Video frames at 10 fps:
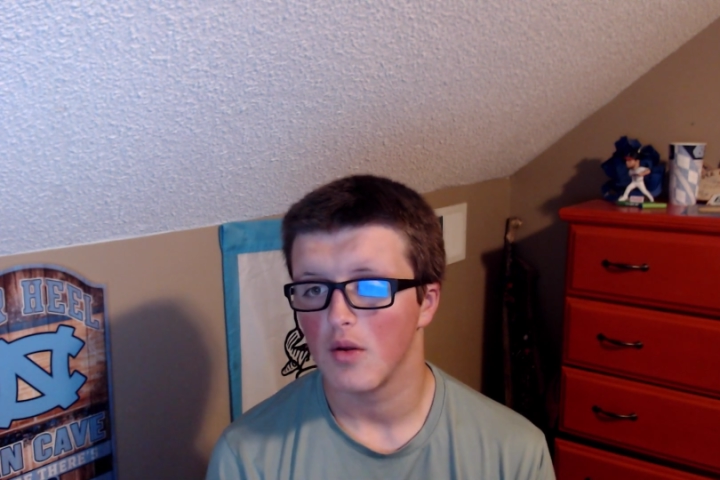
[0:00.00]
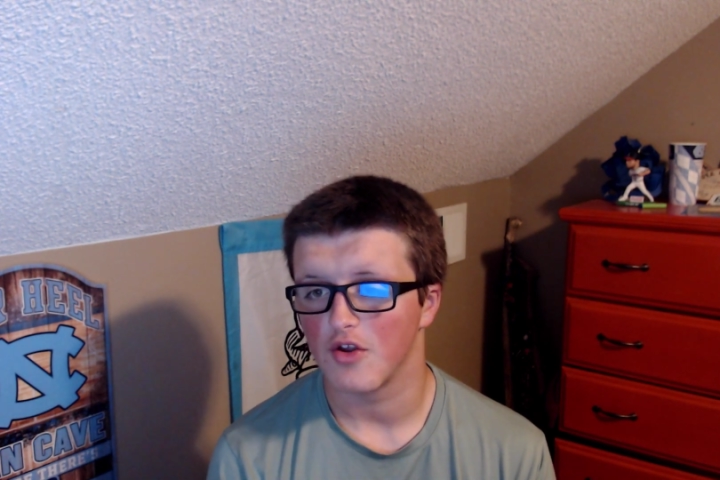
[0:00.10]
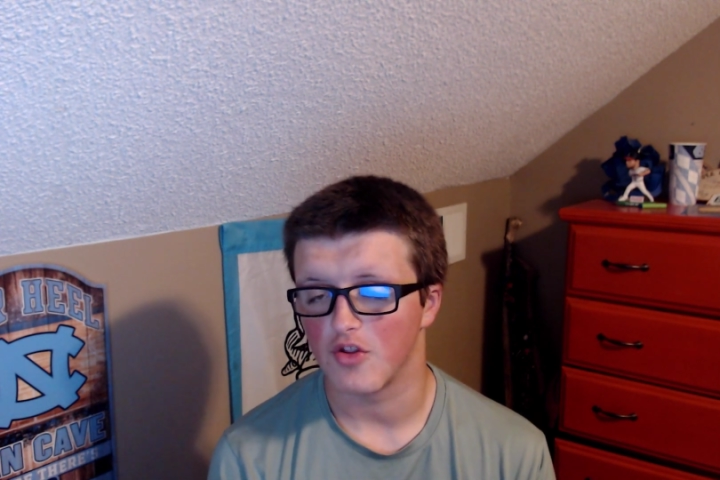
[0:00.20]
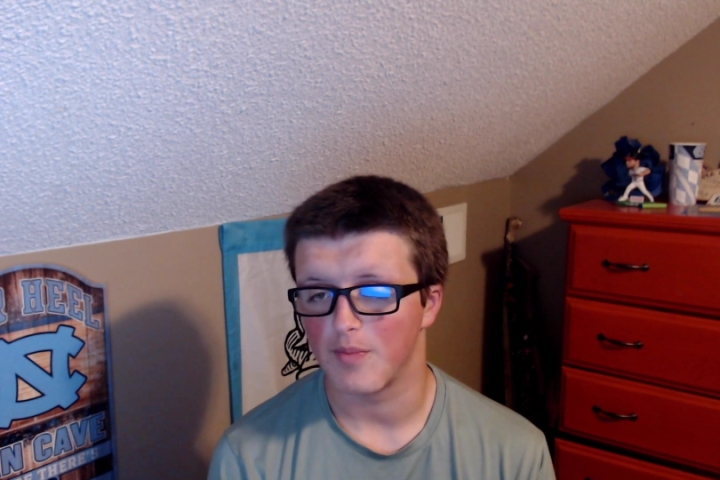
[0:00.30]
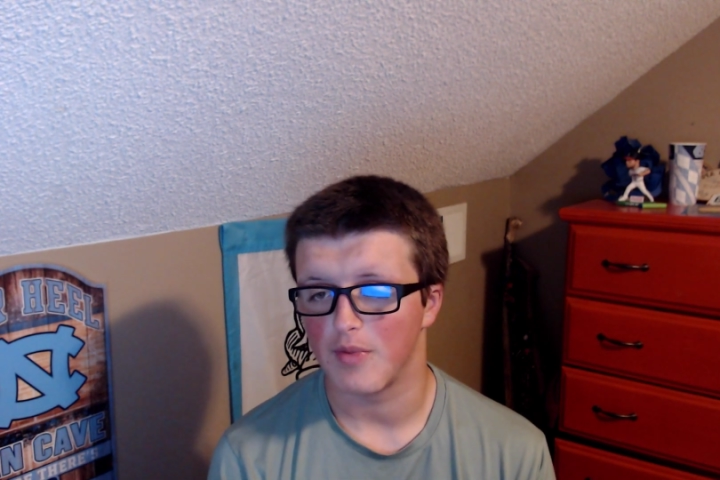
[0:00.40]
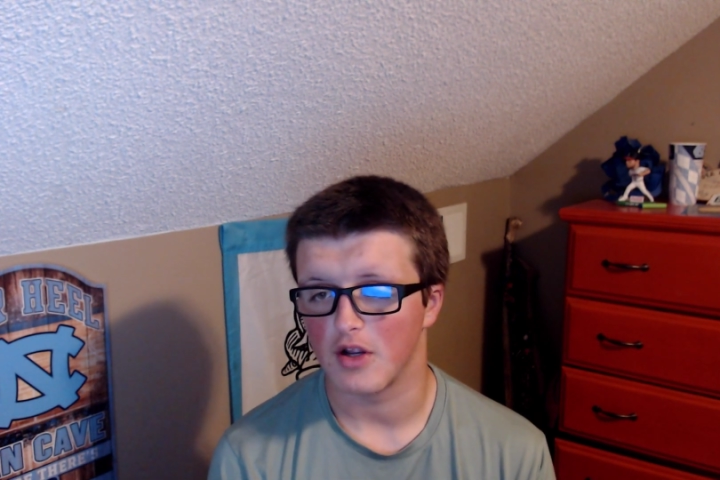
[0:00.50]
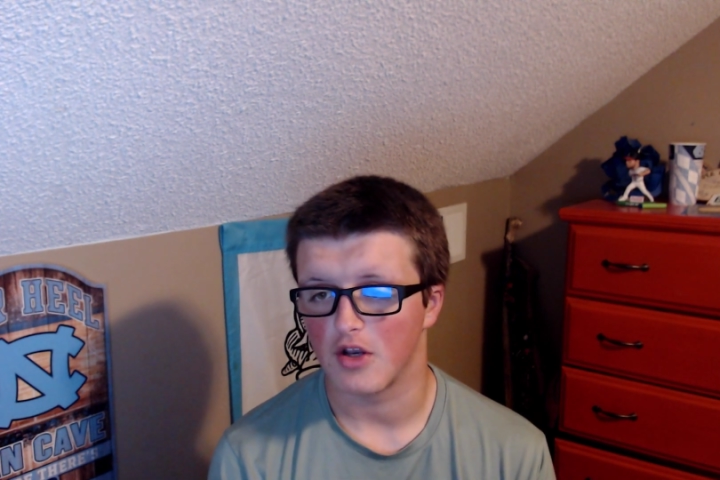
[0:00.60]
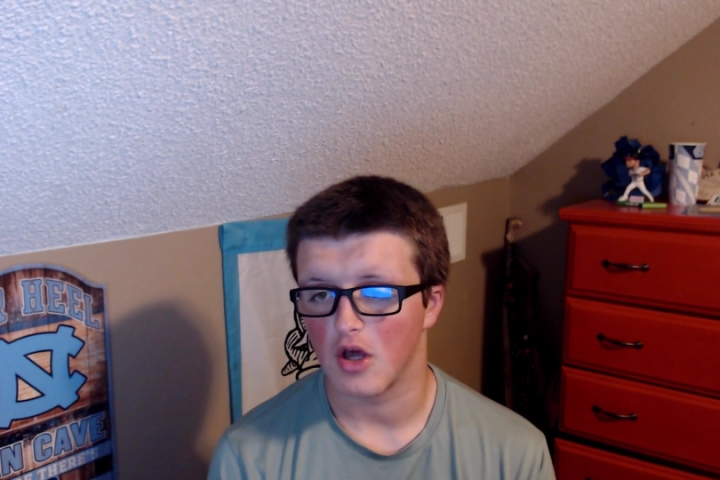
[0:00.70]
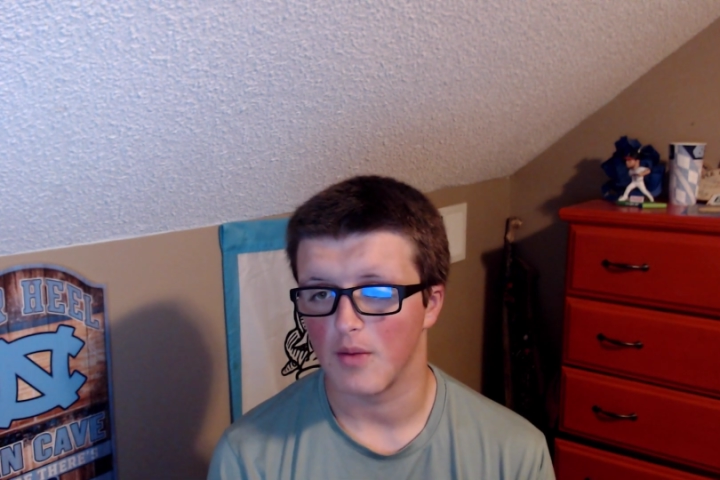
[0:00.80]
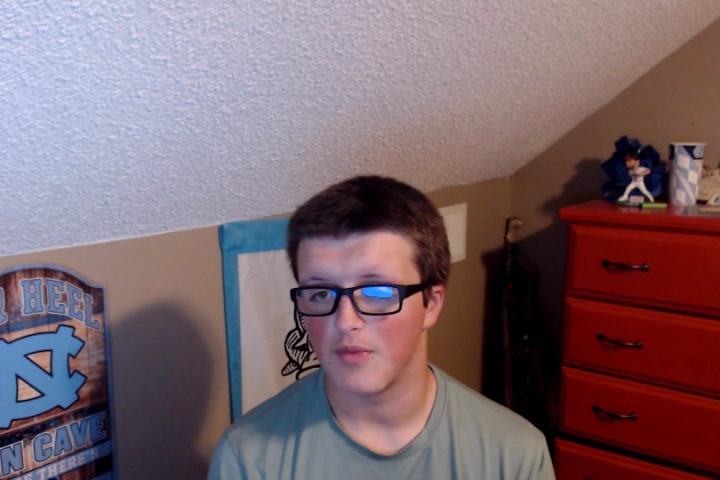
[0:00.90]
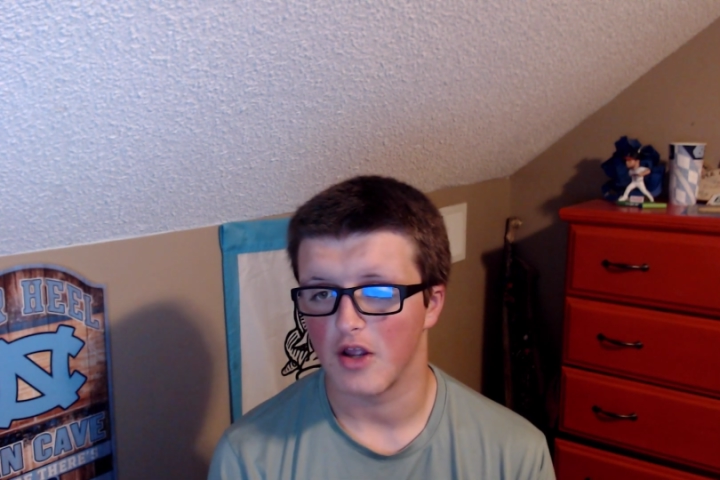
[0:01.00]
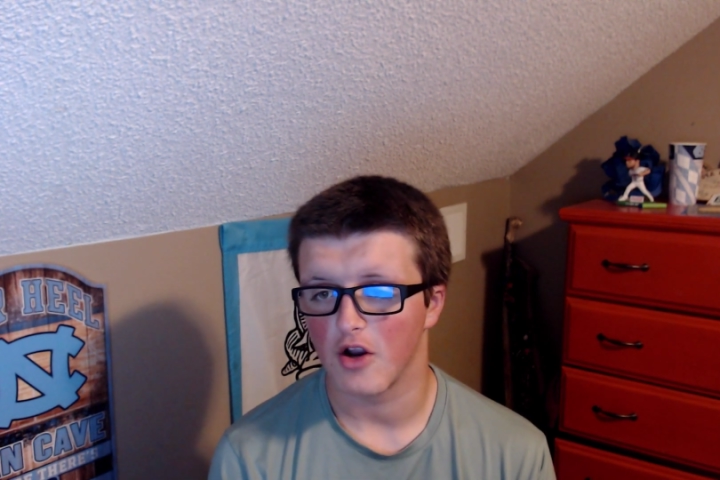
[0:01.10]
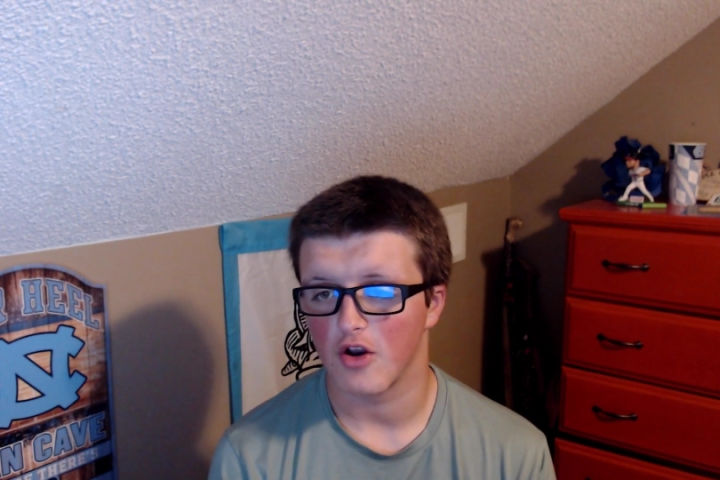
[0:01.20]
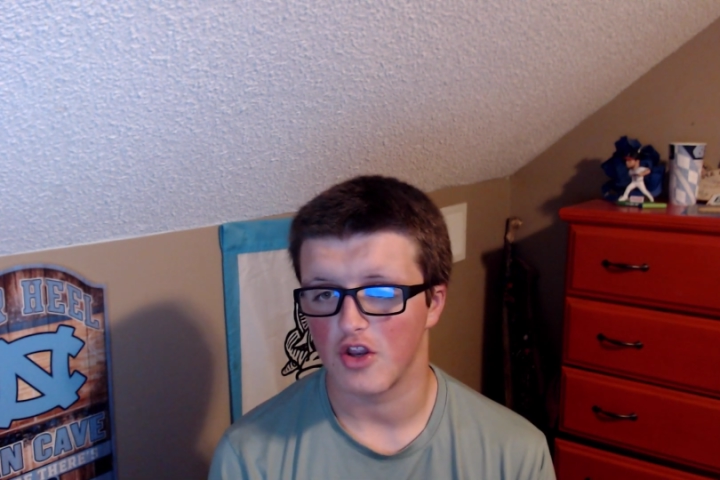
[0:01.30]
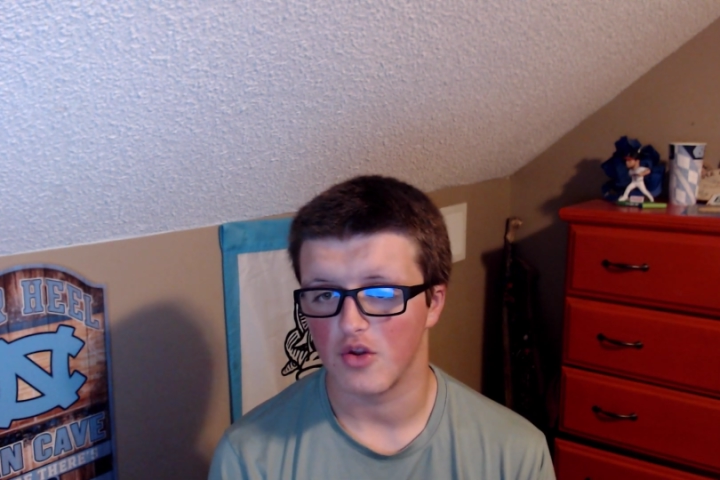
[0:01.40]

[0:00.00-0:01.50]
Just the big dub there.